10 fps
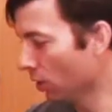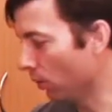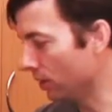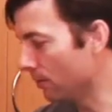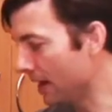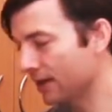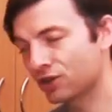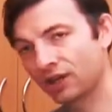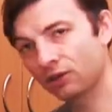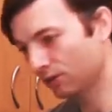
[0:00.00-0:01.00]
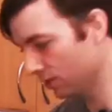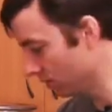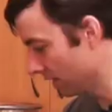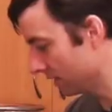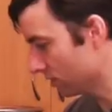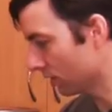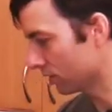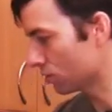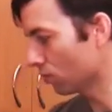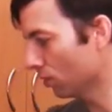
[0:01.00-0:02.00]
When you mash out, you then start
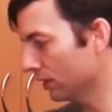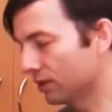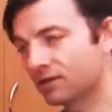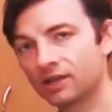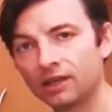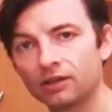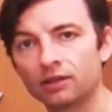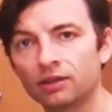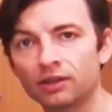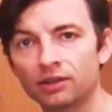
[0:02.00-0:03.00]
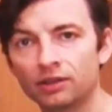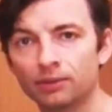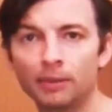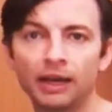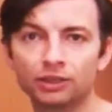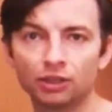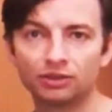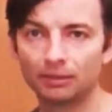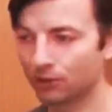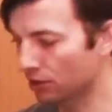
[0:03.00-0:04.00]
controlling, you set your mash
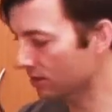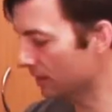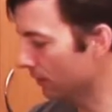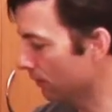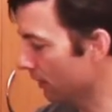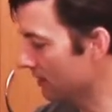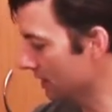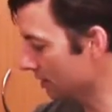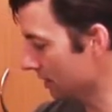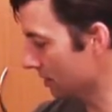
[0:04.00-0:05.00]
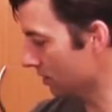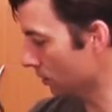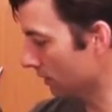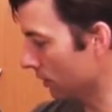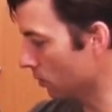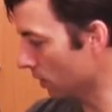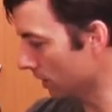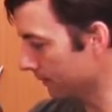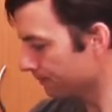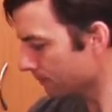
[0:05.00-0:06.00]
out temperature to 75 Celsius or wherever you
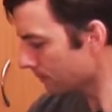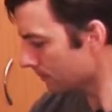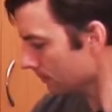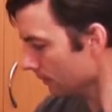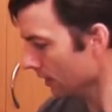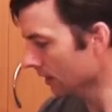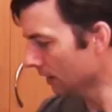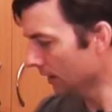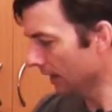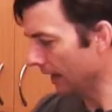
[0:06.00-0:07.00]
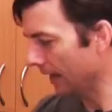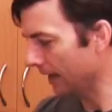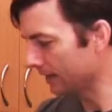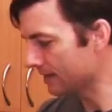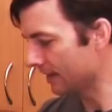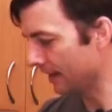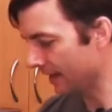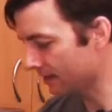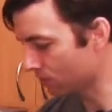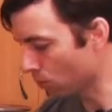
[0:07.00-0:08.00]
want it. And then
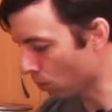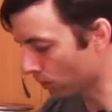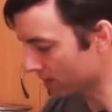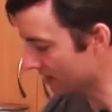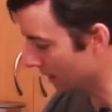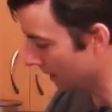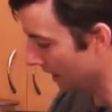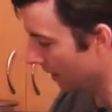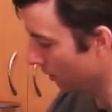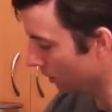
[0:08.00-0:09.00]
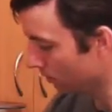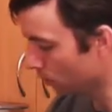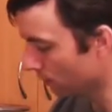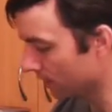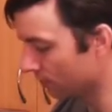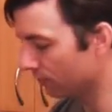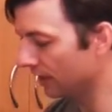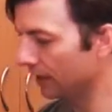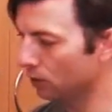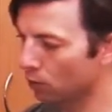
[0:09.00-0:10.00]
as the wort is coming out, you move this
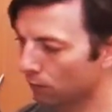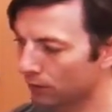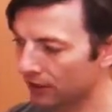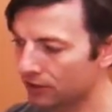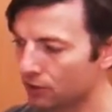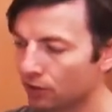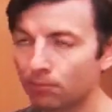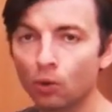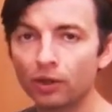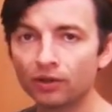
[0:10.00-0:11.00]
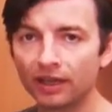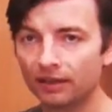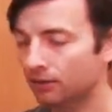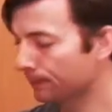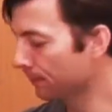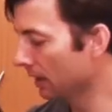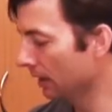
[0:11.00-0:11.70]
fitting over into your boil kettle